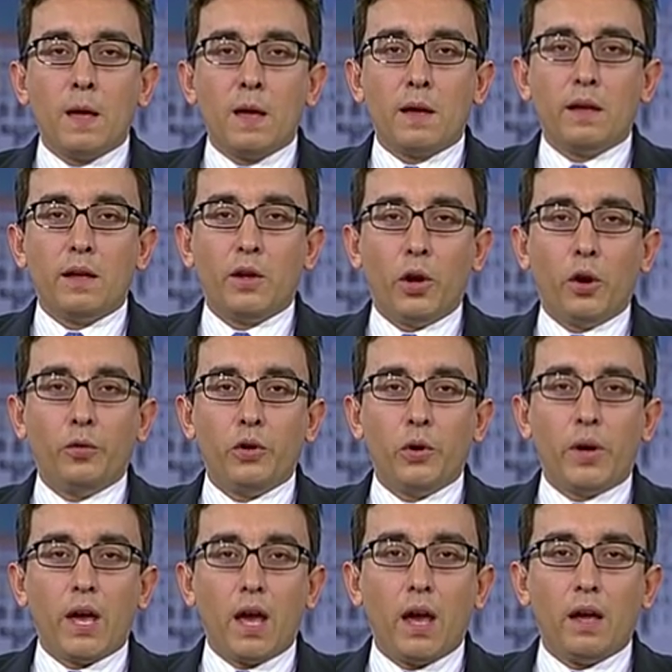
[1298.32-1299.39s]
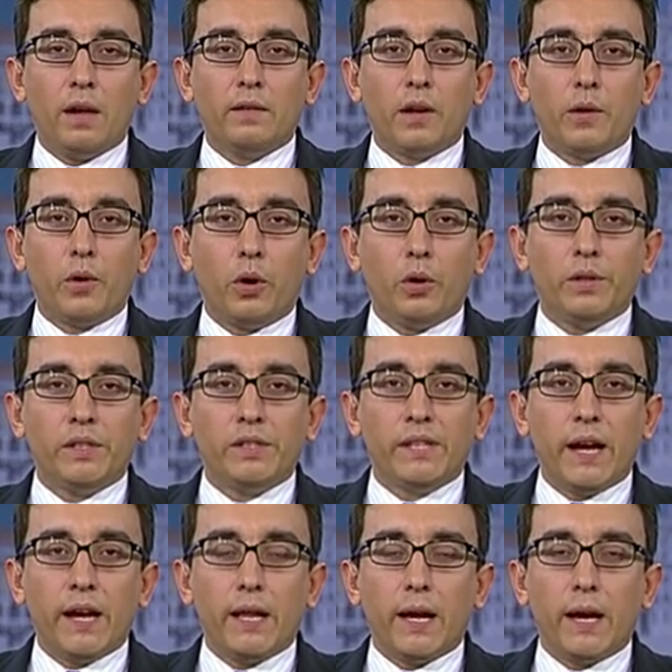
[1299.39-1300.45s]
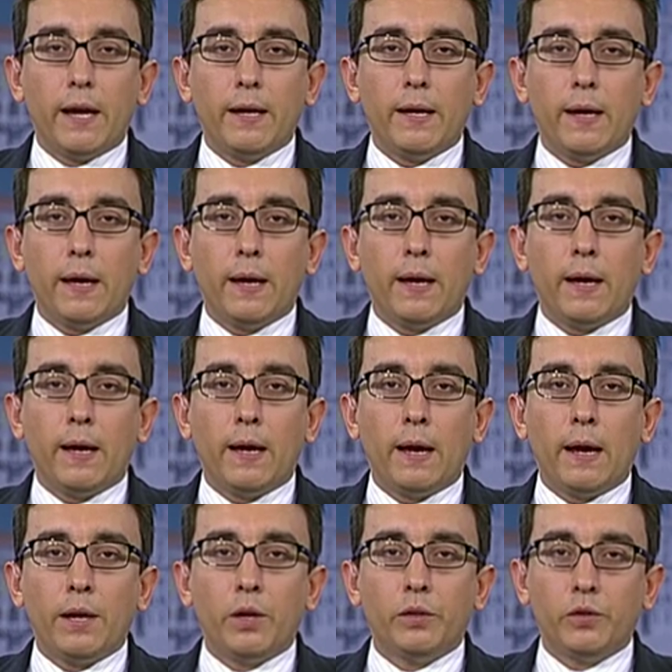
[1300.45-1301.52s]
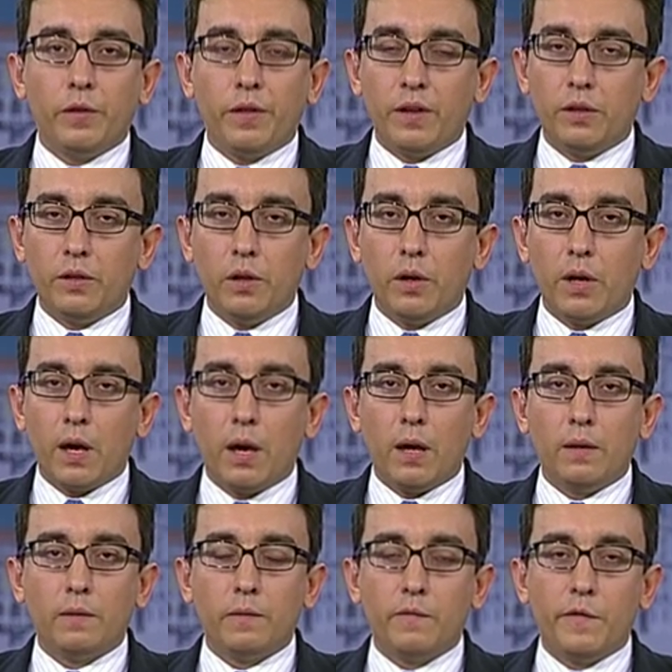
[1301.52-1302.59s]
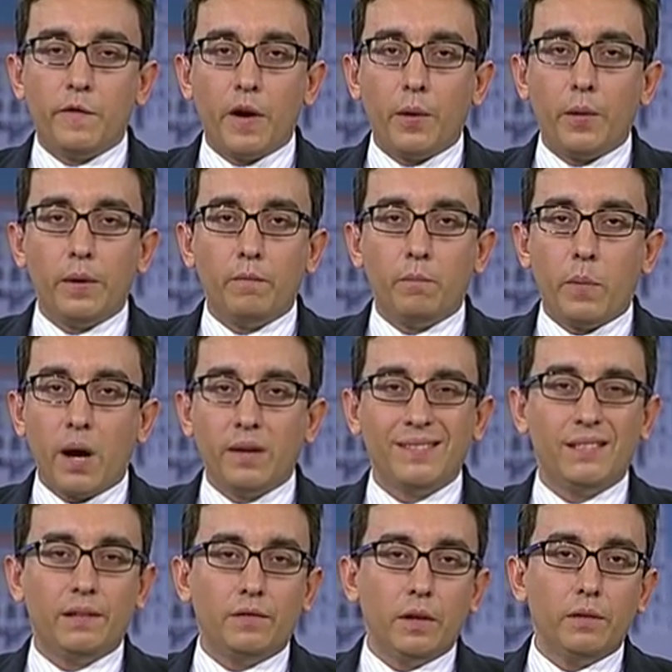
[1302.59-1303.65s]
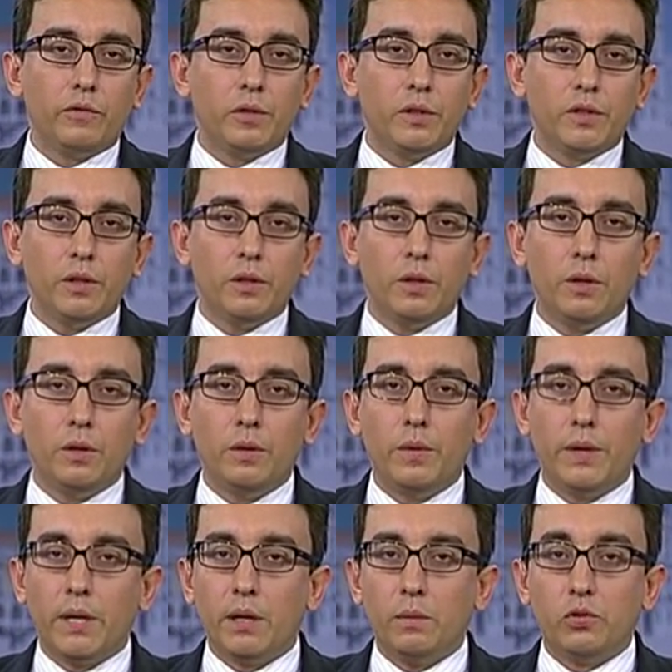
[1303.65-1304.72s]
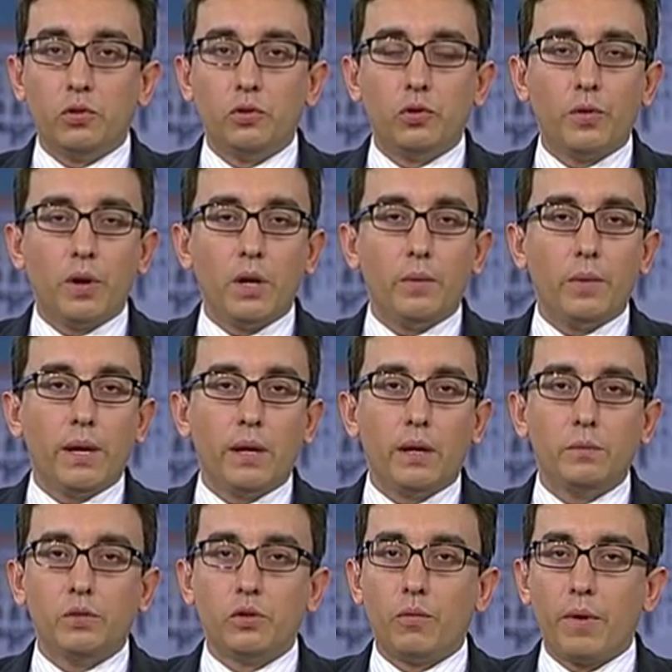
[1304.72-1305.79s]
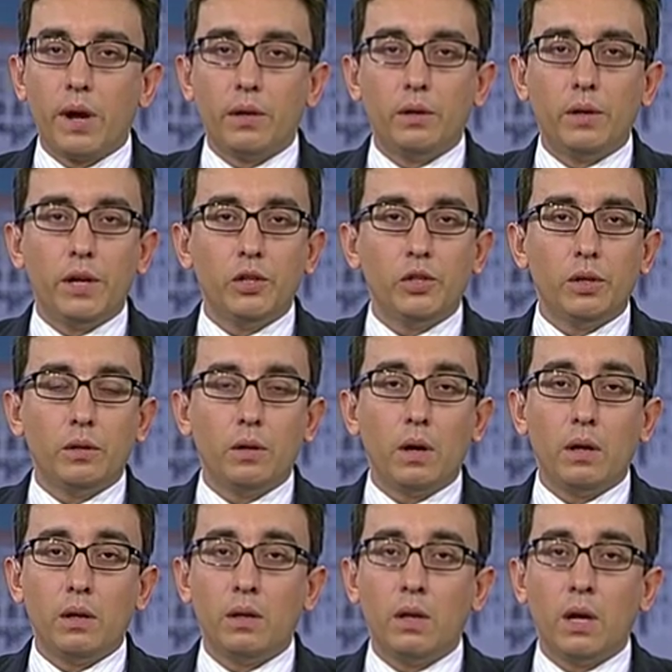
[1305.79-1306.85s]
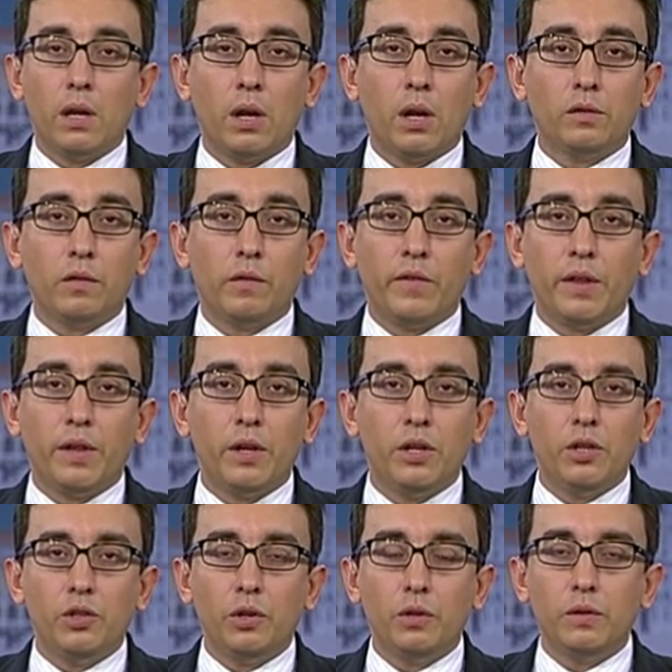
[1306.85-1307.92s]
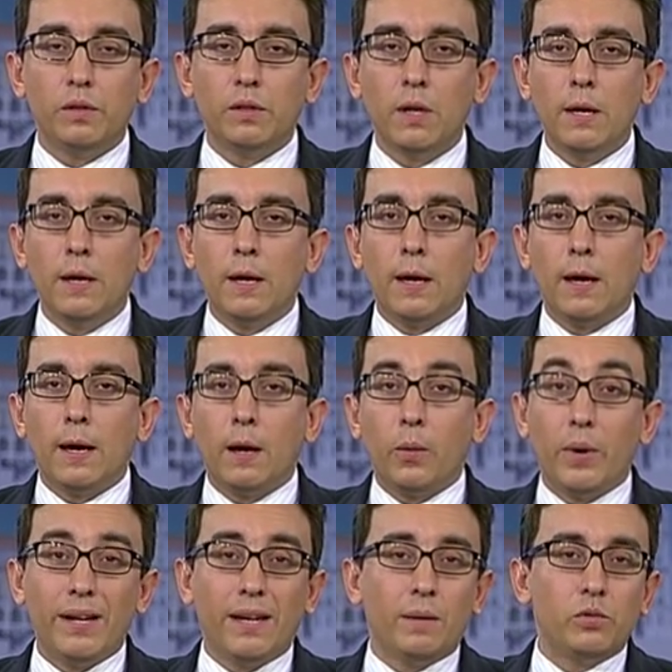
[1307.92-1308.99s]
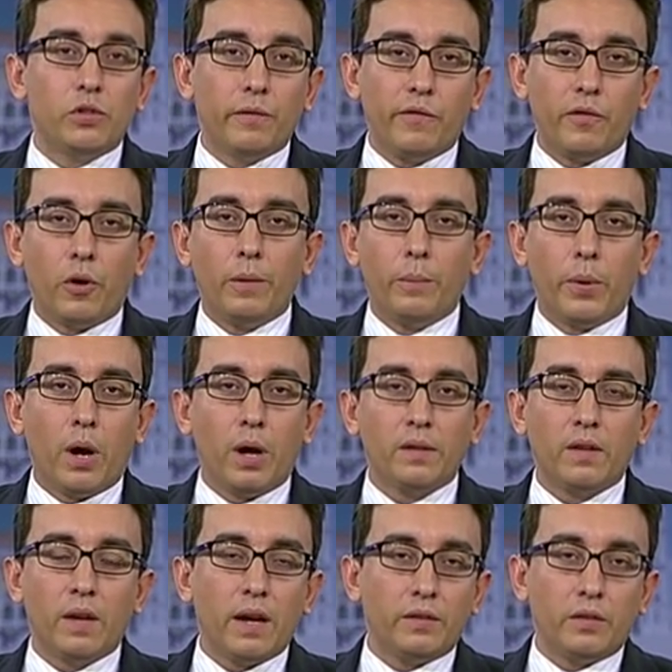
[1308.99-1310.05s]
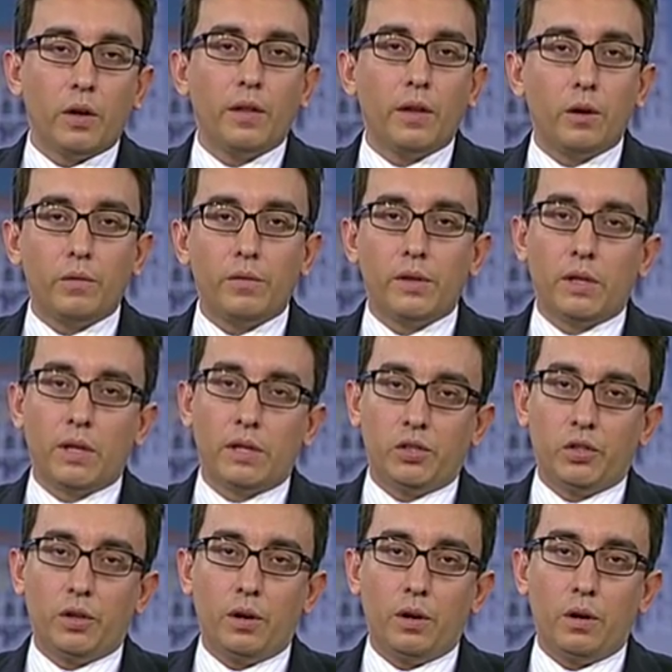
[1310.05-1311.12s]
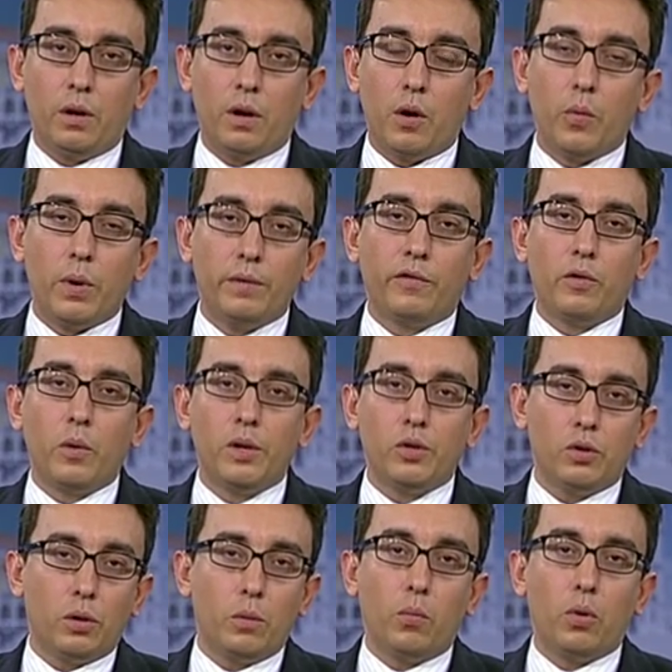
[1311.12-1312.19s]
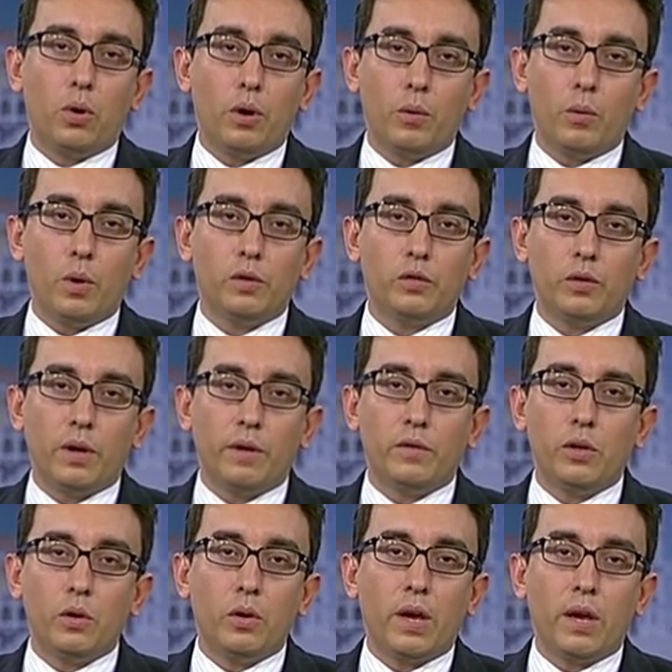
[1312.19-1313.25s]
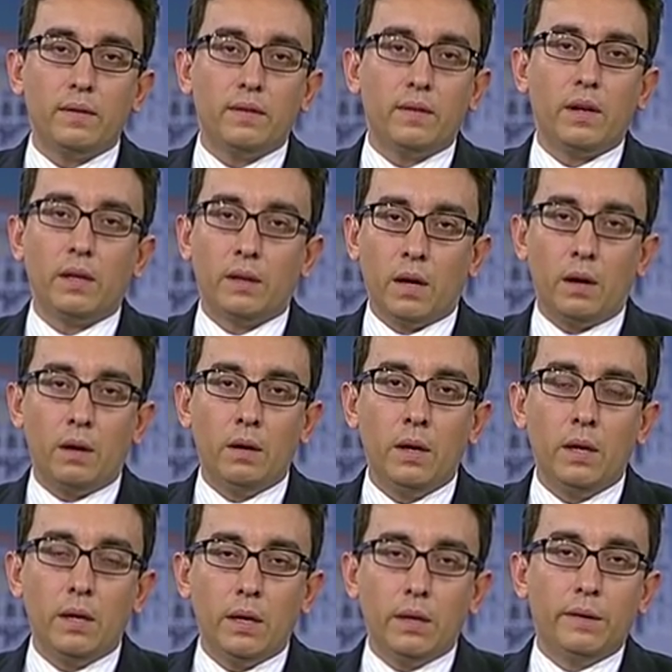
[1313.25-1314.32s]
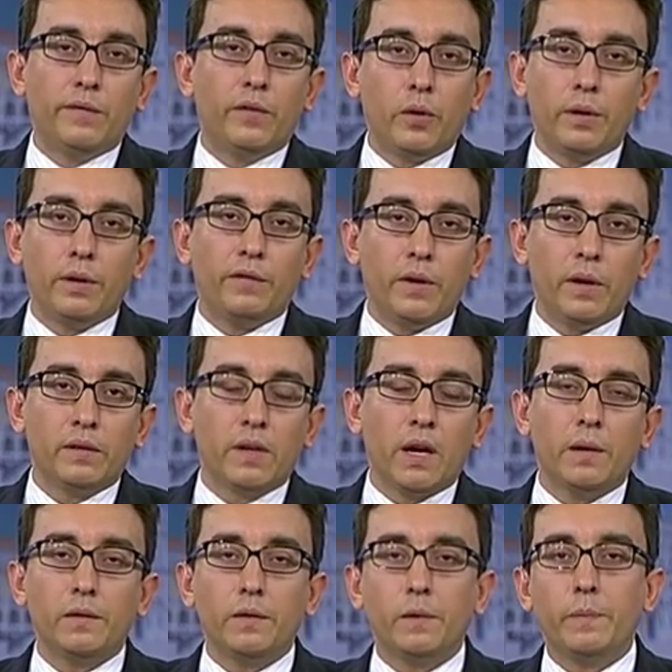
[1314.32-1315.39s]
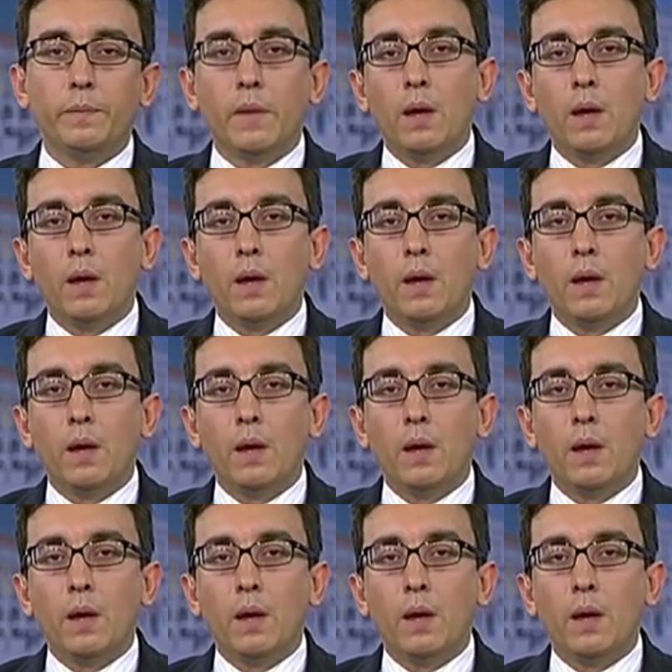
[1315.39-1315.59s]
You know, the UK is our oldest ally. I also think the UK is a very positive influence in the EU when it comes to trade, when it comes to regulation, and lots of other issues. When it comes to foreign policy, I saw that over the last year, how influential and important it was to have the UK sitting there in the Foreign Affairs Council.